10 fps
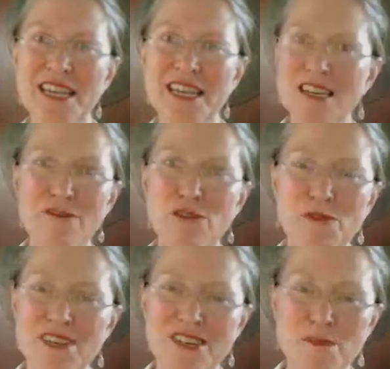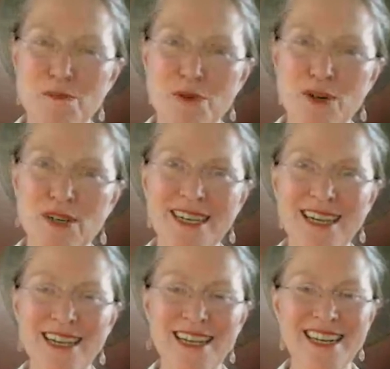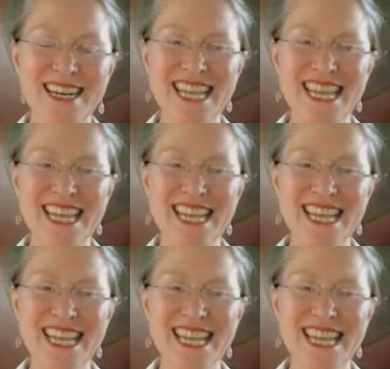let's say if you've written a book,